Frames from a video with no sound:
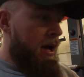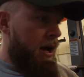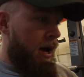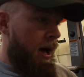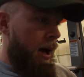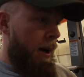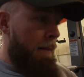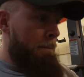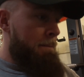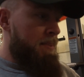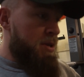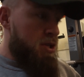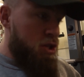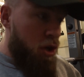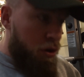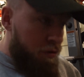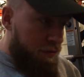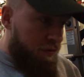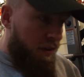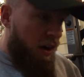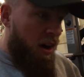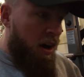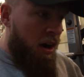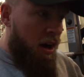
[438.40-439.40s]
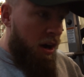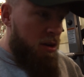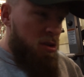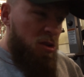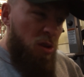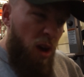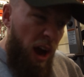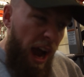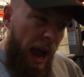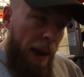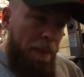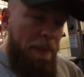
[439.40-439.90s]
But so far, I was
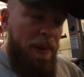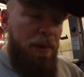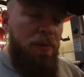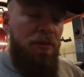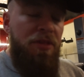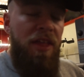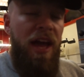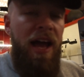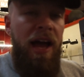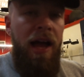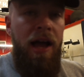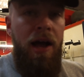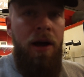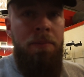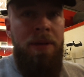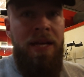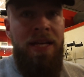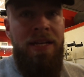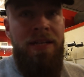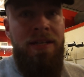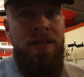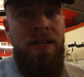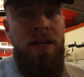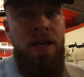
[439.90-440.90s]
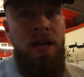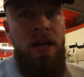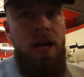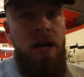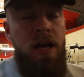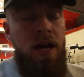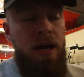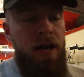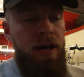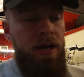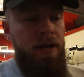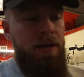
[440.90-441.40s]
quite happy with that. I mean,
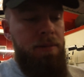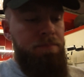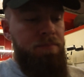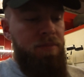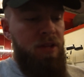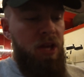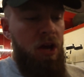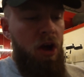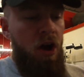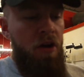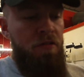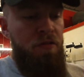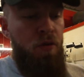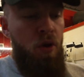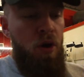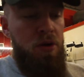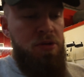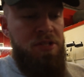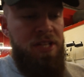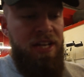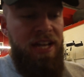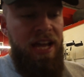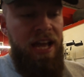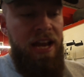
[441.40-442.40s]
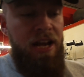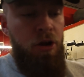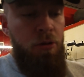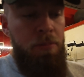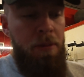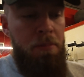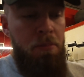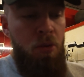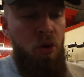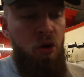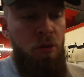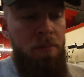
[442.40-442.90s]
I thought I was going to get a little
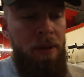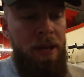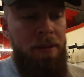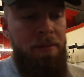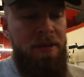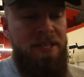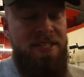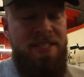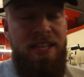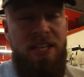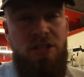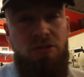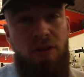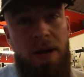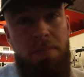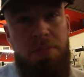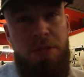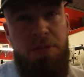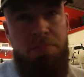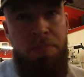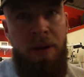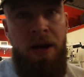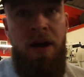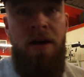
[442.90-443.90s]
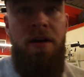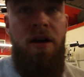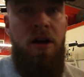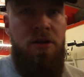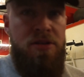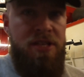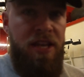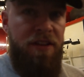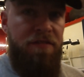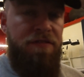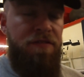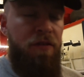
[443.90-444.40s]
bit more, maybe 6 reps, but
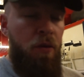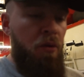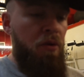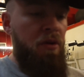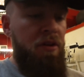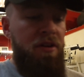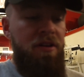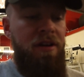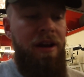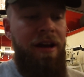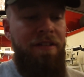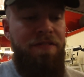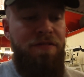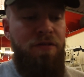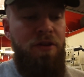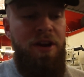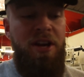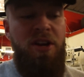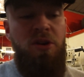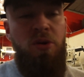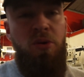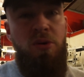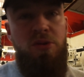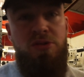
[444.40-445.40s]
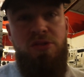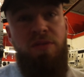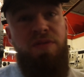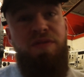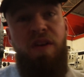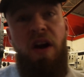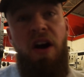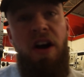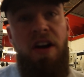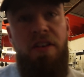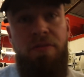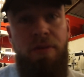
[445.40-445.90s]
I'll take 4 and like 3/4 or
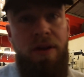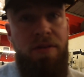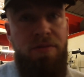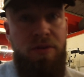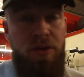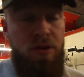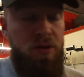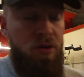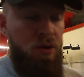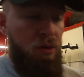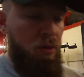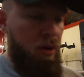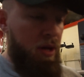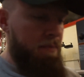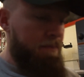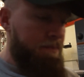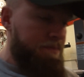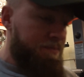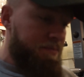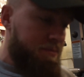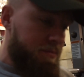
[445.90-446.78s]
5, whatever you want to call it.